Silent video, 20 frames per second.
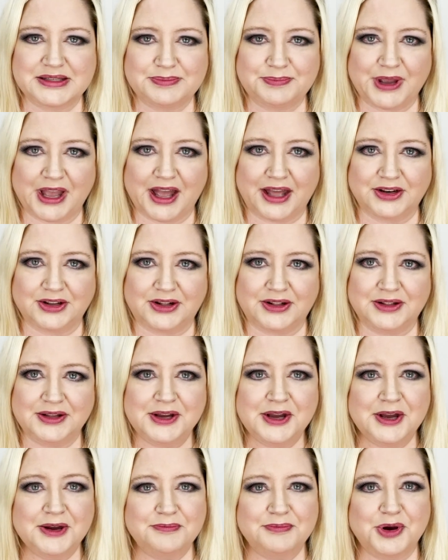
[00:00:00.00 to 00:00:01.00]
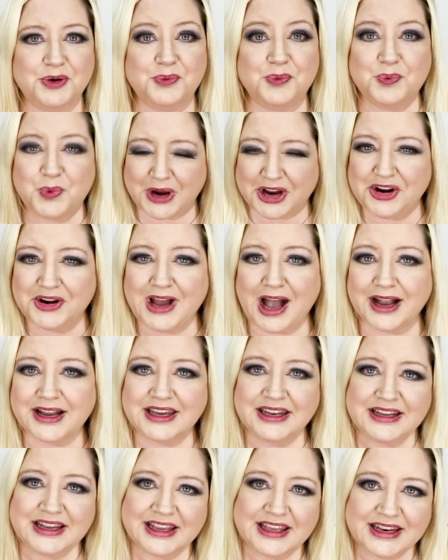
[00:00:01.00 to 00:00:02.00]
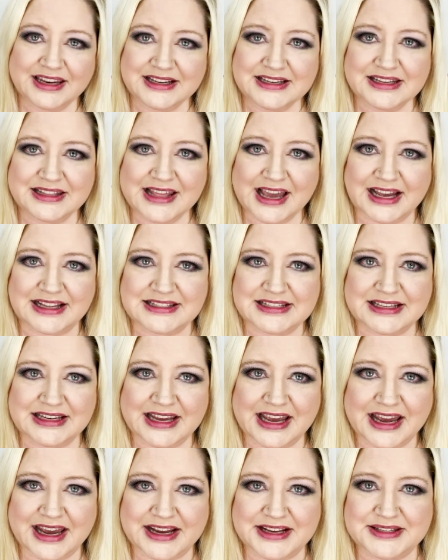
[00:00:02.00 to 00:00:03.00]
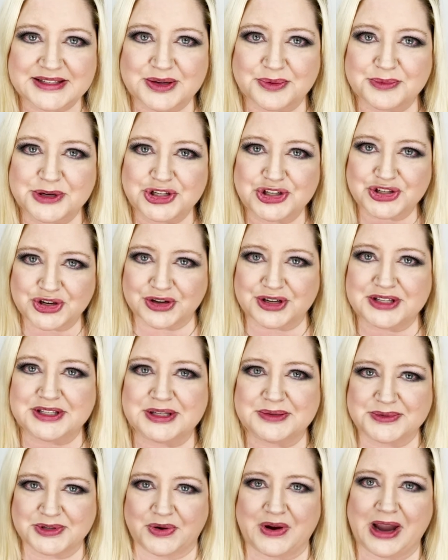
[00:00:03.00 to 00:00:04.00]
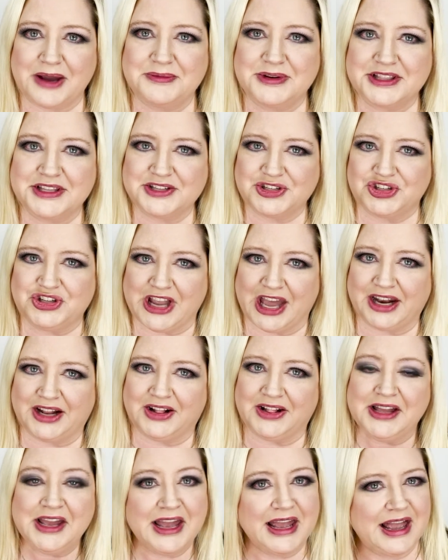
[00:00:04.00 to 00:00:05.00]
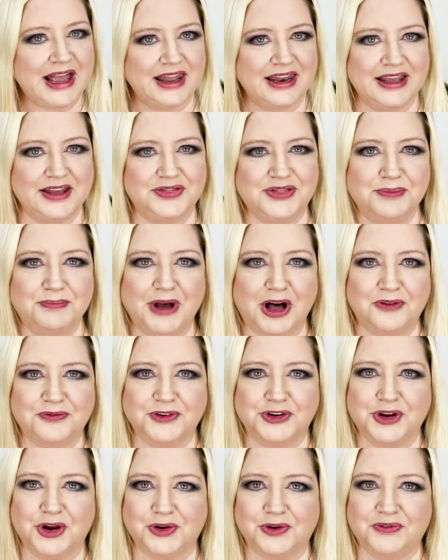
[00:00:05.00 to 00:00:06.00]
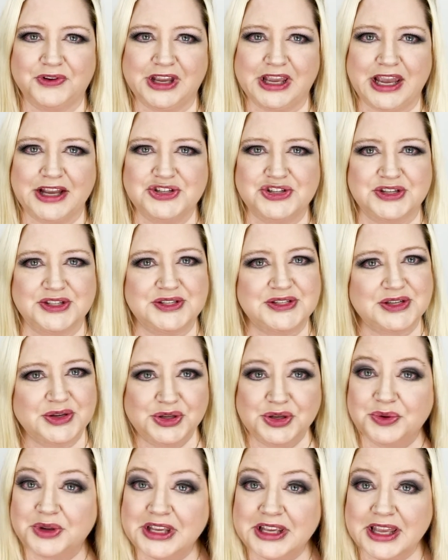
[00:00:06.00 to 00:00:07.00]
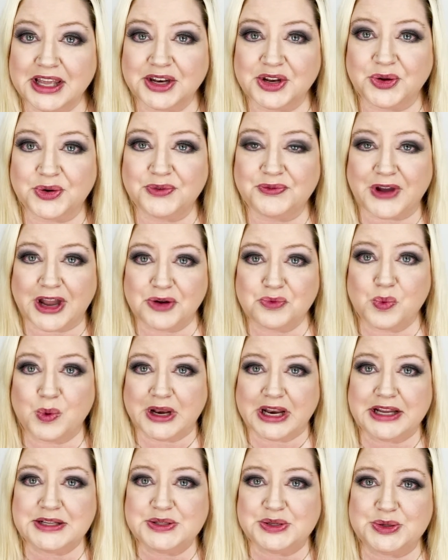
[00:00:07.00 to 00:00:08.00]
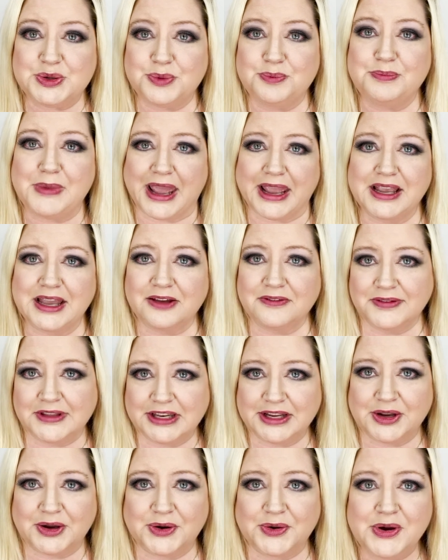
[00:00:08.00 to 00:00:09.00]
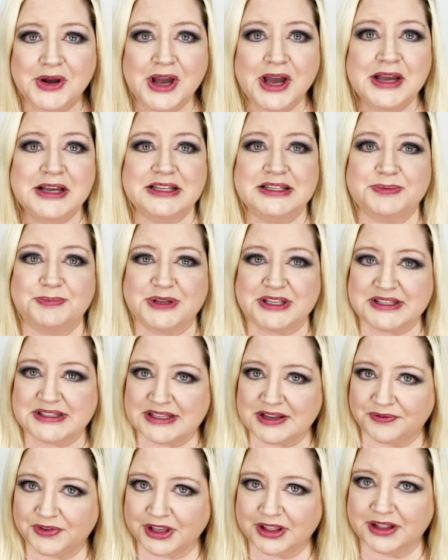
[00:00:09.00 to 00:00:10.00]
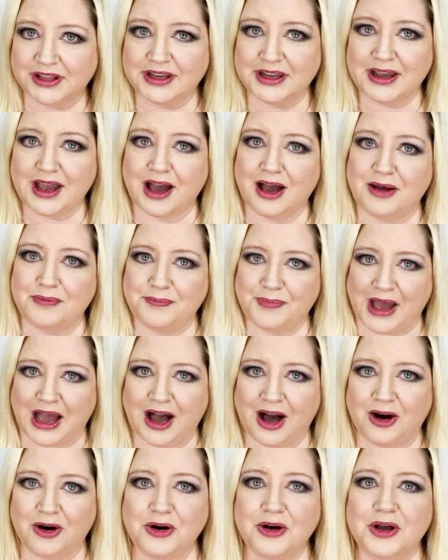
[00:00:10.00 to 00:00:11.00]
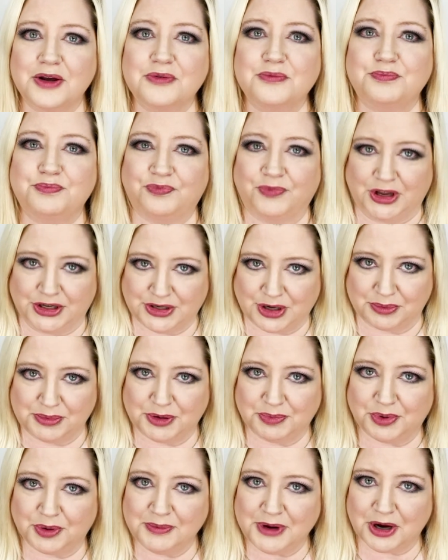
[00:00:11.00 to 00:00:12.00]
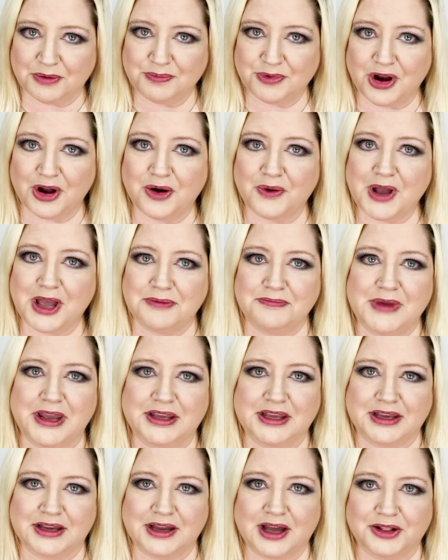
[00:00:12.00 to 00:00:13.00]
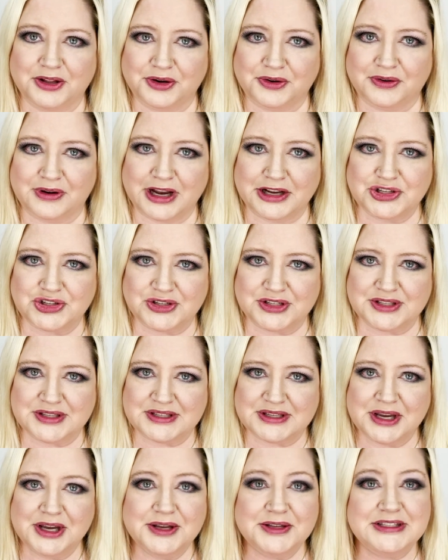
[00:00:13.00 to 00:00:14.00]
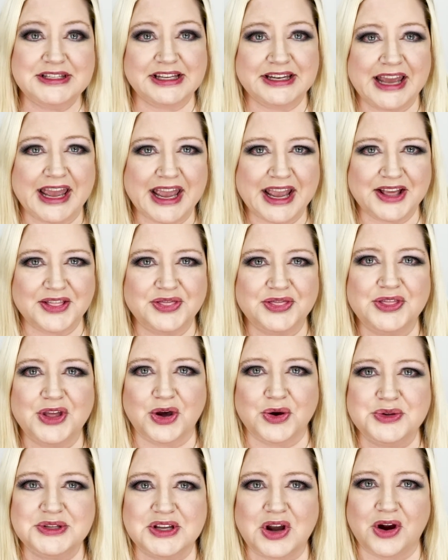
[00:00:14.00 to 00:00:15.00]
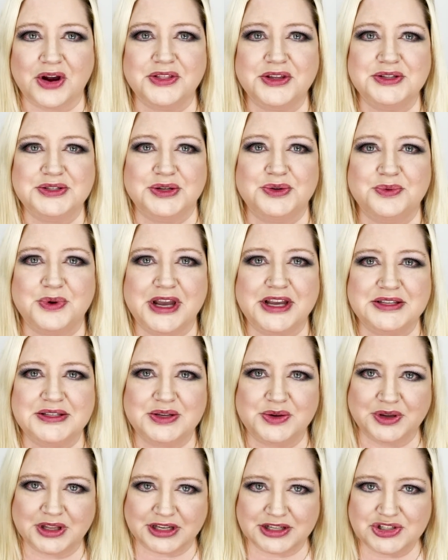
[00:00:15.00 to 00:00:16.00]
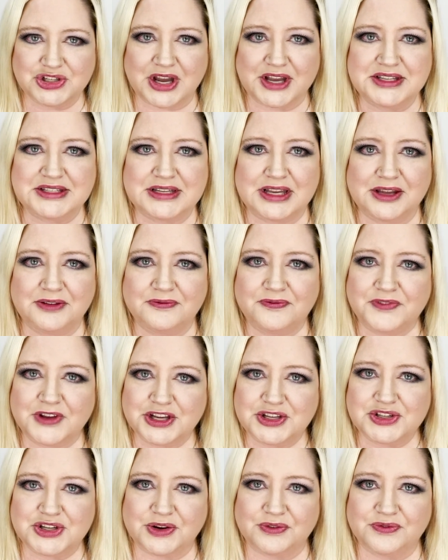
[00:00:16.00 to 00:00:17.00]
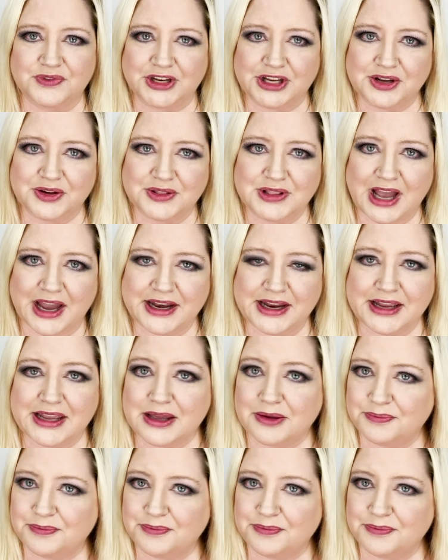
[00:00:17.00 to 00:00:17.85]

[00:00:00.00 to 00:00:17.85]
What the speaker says: panel, but we're not going to get into that today. So be sure to subscribe to this channel and hit the bell for notifications so you can get notified when I do make a video specifically about Adobe Premiere Pro and making color corrections. Today, those are the two ways you can adjust and fix your video lighting in